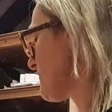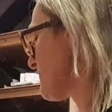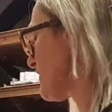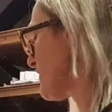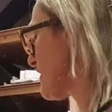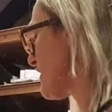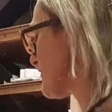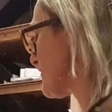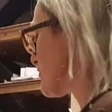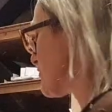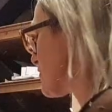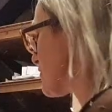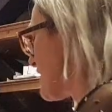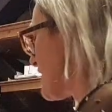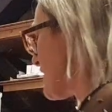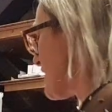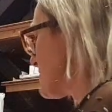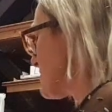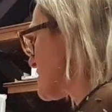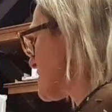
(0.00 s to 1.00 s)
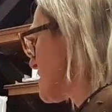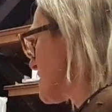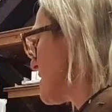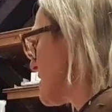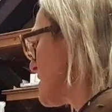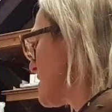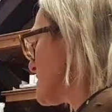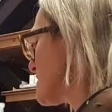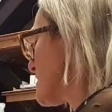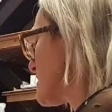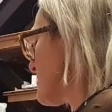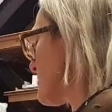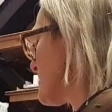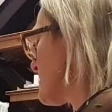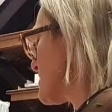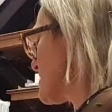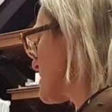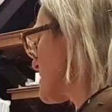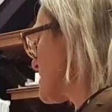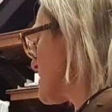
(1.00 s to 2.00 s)
500 grams. So that
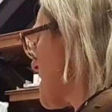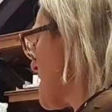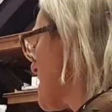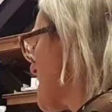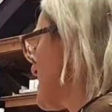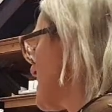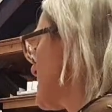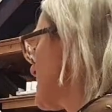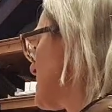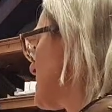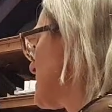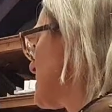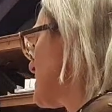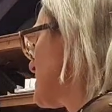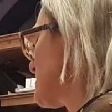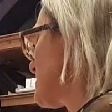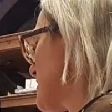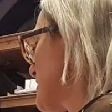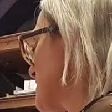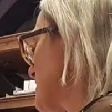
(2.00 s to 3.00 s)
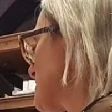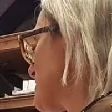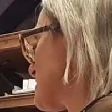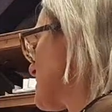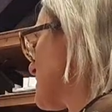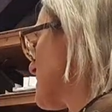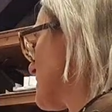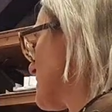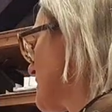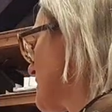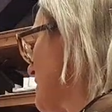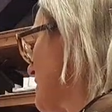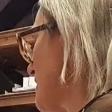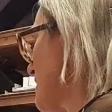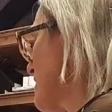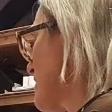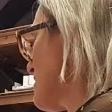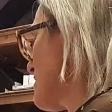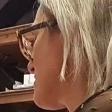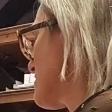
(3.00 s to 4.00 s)
means 10 CDs makes a
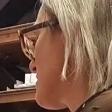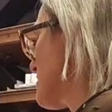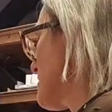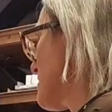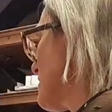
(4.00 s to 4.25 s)
kilo.